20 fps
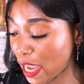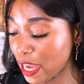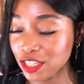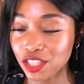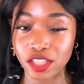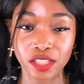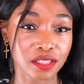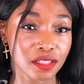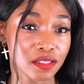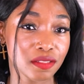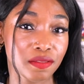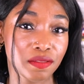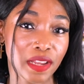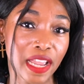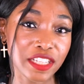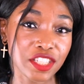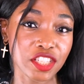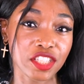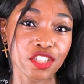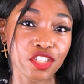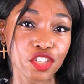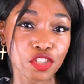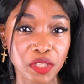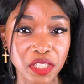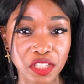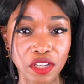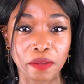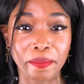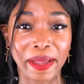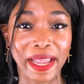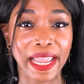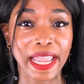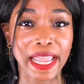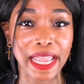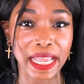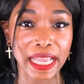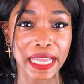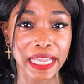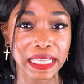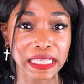I just use it on my
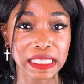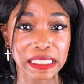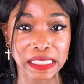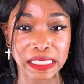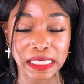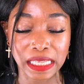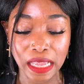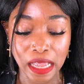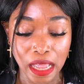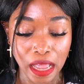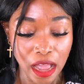hands,